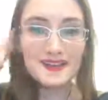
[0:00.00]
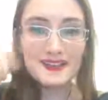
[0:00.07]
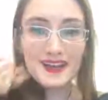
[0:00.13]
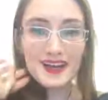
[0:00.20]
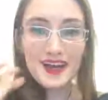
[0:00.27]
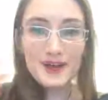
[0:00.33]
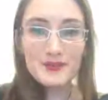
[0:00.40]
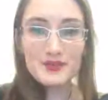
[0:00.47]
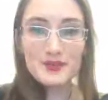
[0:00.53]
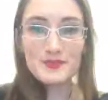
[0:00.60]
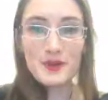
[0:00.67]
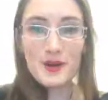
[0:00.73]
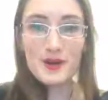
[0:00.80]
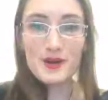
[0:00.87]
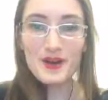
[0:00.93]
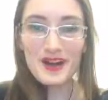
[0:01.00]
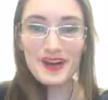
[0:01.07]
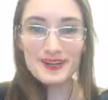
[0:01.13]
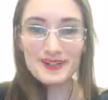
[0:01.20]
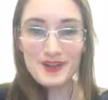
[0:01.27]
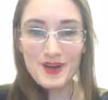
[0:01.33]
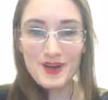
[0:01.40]
How is Bo?
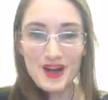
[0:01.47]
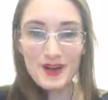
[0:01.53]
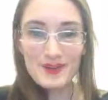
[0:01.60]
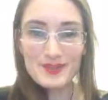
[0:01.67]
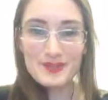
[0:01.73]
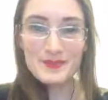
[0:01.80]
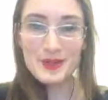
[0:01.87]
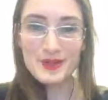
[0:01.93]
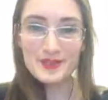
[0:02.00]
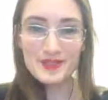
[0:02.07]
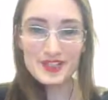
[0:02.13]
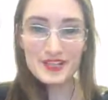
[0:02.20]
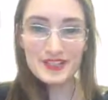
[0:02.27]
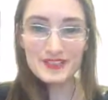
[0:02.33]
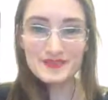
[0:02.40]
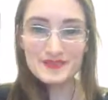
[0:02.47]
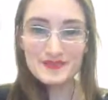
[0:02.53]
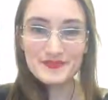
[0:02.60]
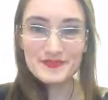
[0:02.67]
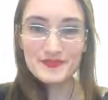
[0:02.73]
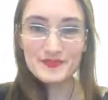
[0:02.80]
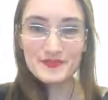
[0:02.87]
I don't know. How is Bo, Gio?
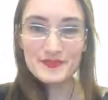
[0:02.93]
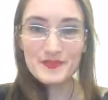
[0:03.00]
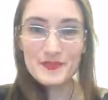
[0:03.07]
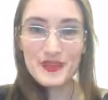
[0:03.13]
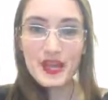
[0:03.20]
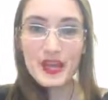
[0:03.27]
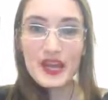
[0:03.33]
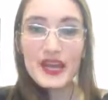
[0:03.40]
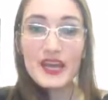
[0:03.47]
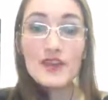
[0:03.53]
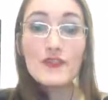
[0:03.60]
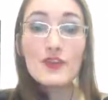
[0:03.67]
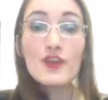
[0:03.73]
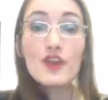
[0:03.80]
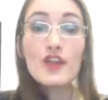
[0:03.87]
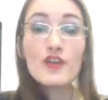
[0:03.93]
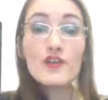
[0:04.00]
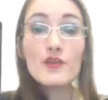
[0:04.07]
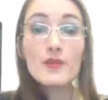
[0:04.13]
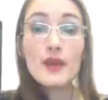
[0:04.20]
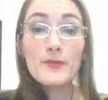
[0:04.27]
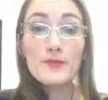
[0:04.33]
If you're here
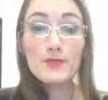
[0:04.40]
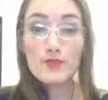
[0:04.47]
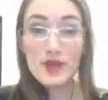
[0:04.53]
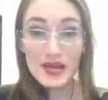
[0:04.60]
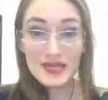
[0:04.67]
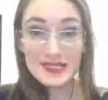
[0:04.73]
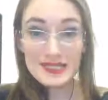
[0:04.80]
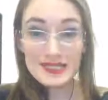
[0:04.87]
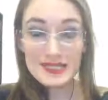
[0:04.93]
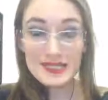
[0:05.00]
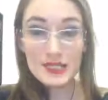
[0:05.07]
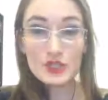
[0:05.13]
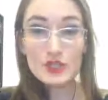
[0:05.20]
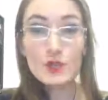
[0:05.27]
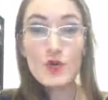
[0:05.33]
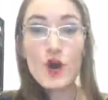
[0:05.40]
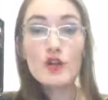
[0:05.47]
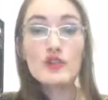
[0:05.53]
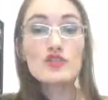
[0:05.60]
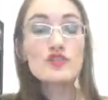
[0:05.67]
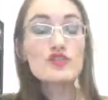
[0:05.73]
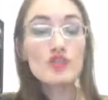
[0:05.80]
for my breasts, you
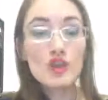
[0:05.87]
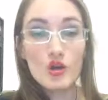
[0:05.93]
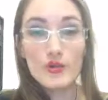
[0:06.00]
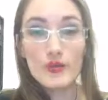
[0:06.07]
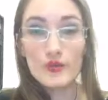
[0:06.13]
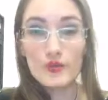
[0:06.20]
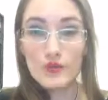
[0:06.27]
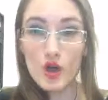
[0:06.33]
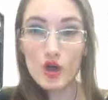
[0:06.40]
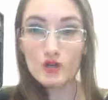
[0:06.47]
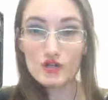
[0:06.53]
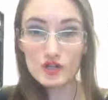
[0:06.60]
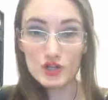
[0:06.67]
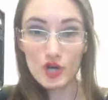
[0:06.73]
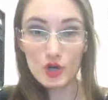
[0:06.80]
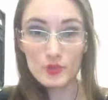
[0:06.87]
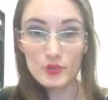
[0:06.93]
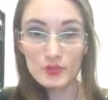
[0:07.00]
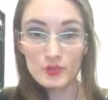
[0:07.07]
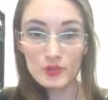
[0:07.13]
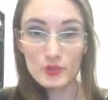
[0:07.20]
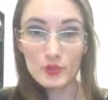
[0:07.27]
are so in the wrong scope.
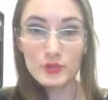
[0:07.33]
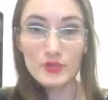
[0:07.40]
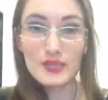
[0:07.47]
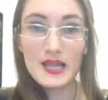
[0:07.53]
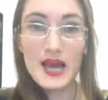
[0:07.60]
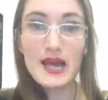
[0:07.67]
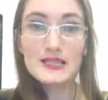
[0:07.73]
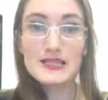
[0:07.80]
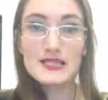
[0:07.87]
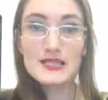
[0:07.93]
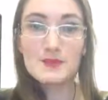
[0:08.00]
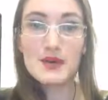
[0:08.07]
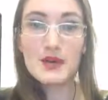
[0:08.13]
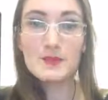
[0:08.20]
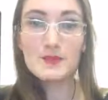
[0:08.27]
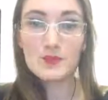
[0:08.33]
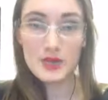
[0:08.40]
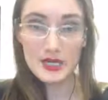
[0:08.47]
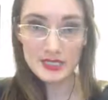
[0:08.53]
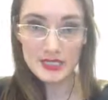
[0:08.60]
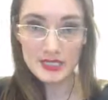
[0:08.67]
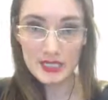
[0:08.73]
You will not see my
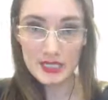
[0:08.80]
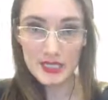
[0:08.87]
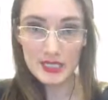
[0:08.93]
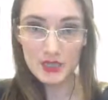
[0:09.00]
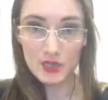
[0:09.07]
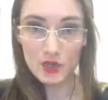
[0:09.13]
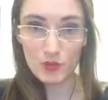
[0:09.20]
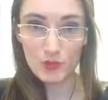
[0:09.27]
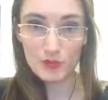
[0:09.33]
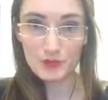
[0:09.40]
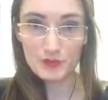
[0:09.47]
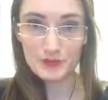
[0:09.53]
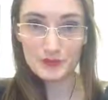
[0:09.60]
breasts in the scope.